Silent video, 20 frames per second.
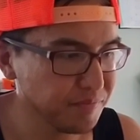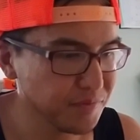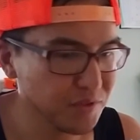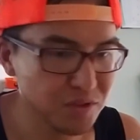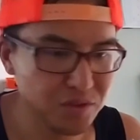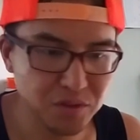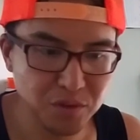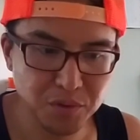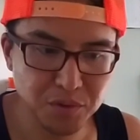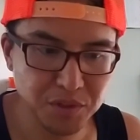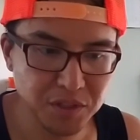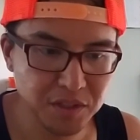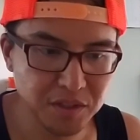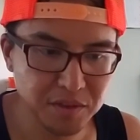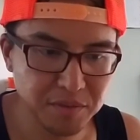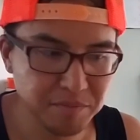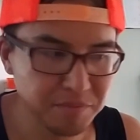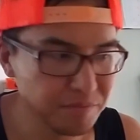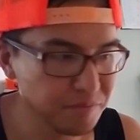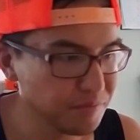
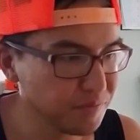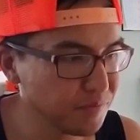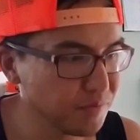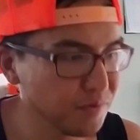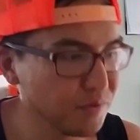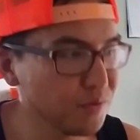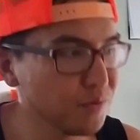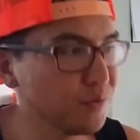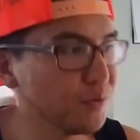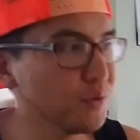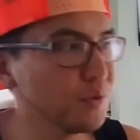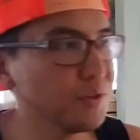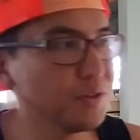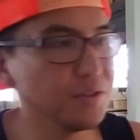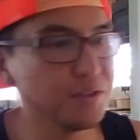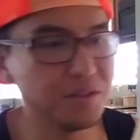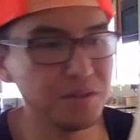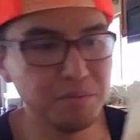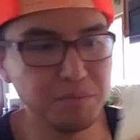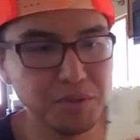Sodium for
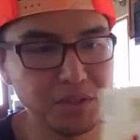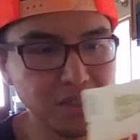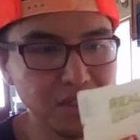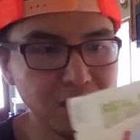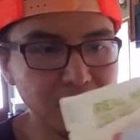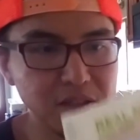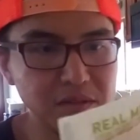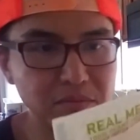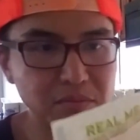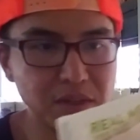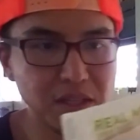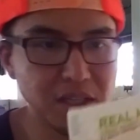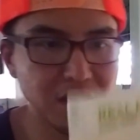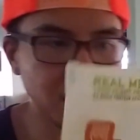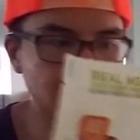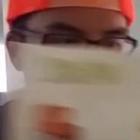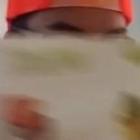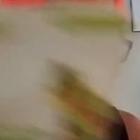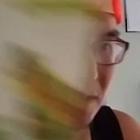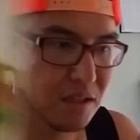the Beyond
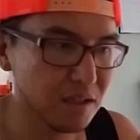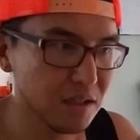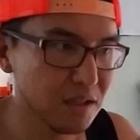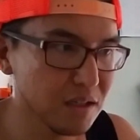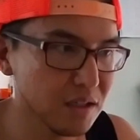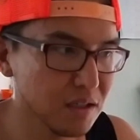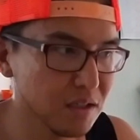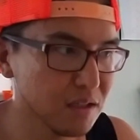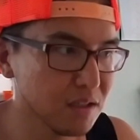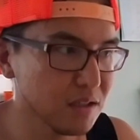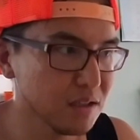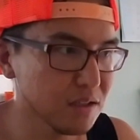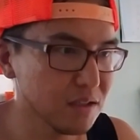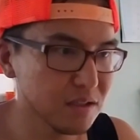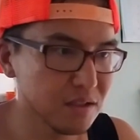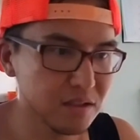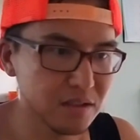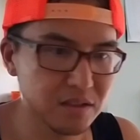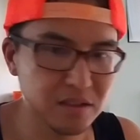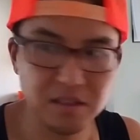Meat
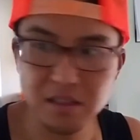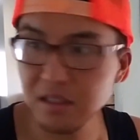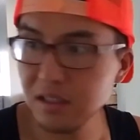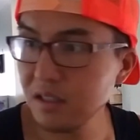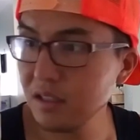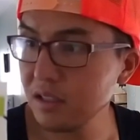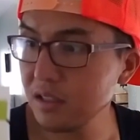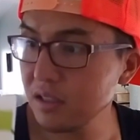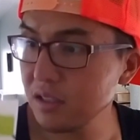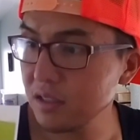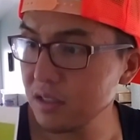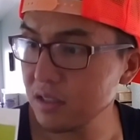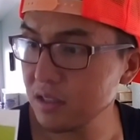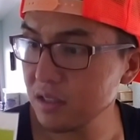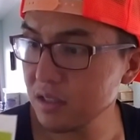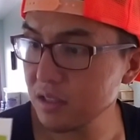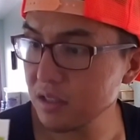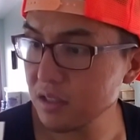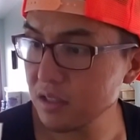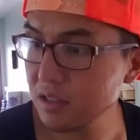
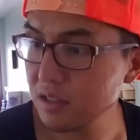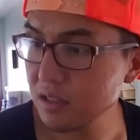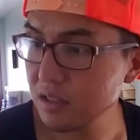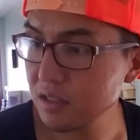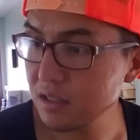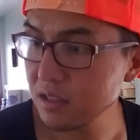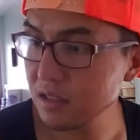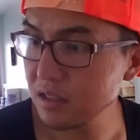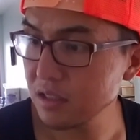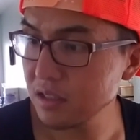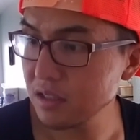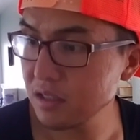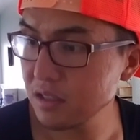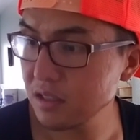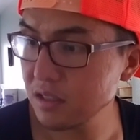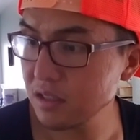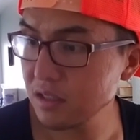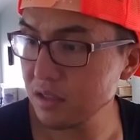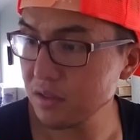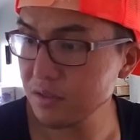says
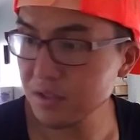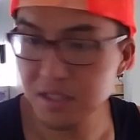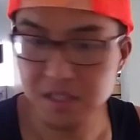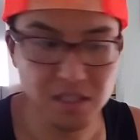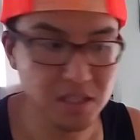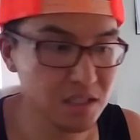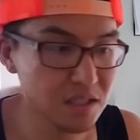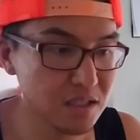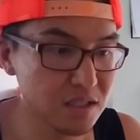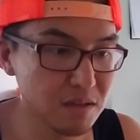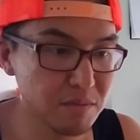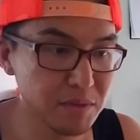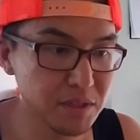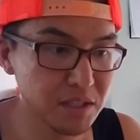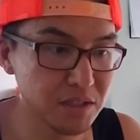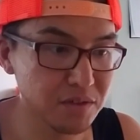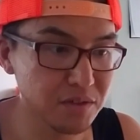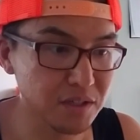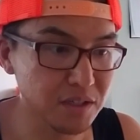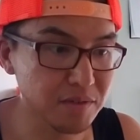360
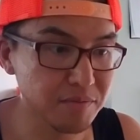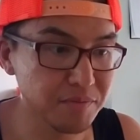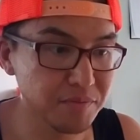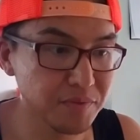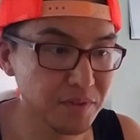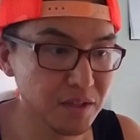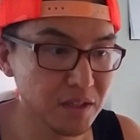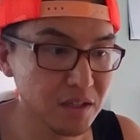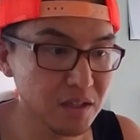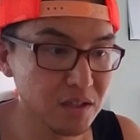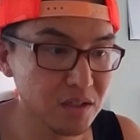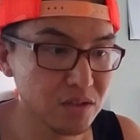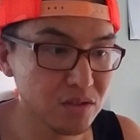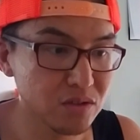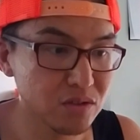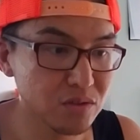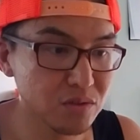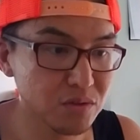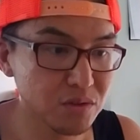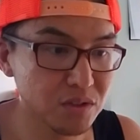milligram.
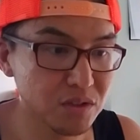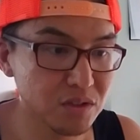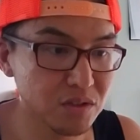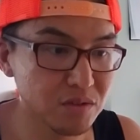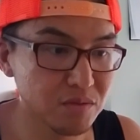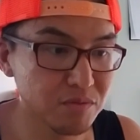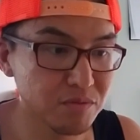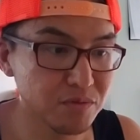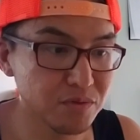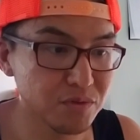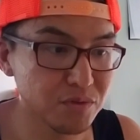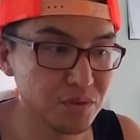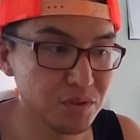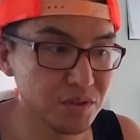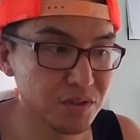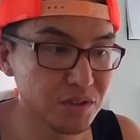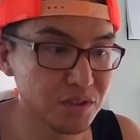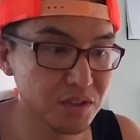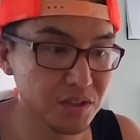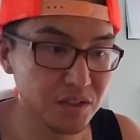Sodium
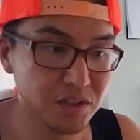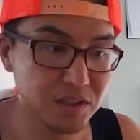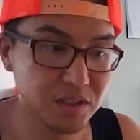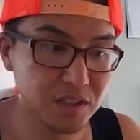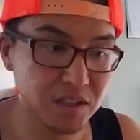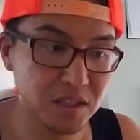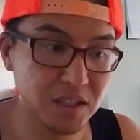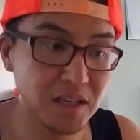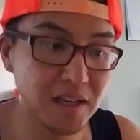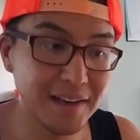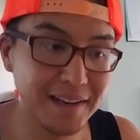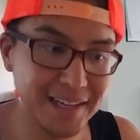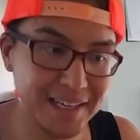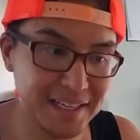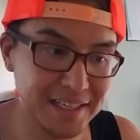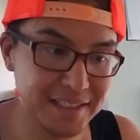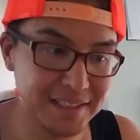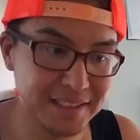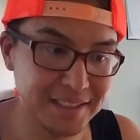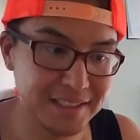for the Gardein
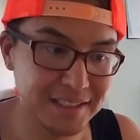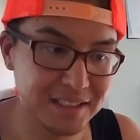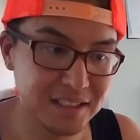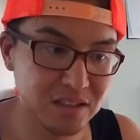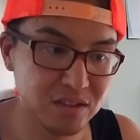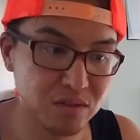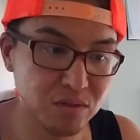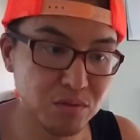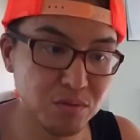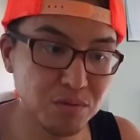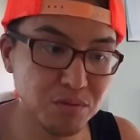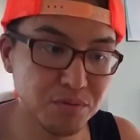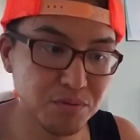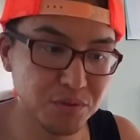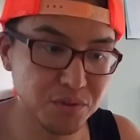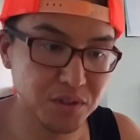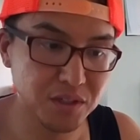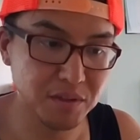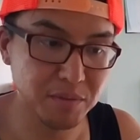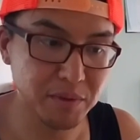less,
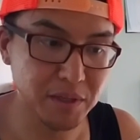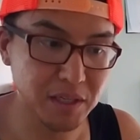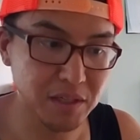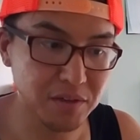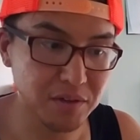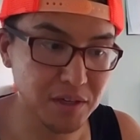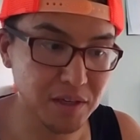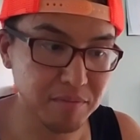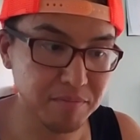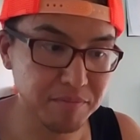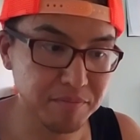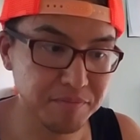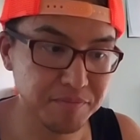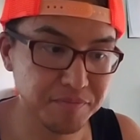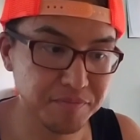240 milligram.